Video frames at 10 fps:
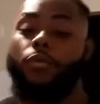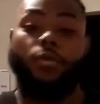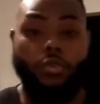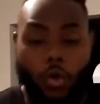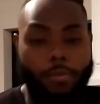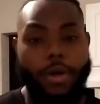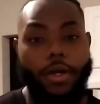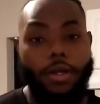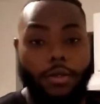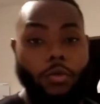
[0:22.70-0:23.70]
Controlled by
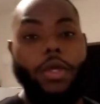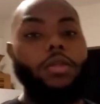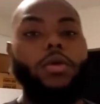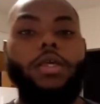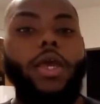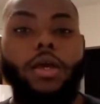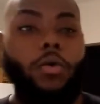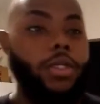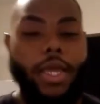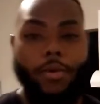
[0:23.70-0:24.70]
it. You can't you can't can't
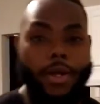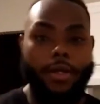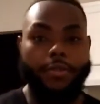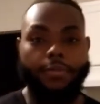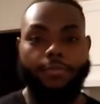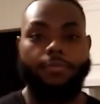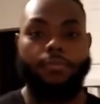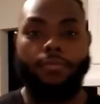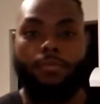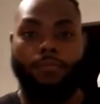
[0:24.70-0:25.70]
go a day without it.
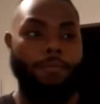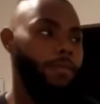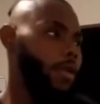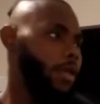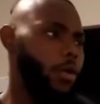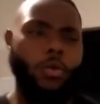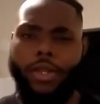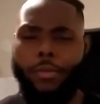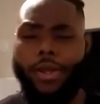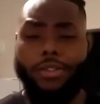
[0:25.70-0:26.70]
Can't go a
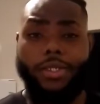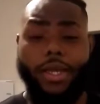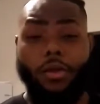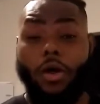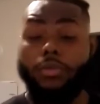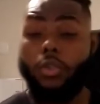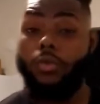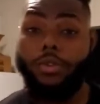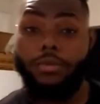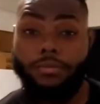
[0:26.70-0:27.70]
day without jacking off
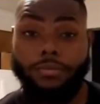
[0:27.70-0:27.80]
to it.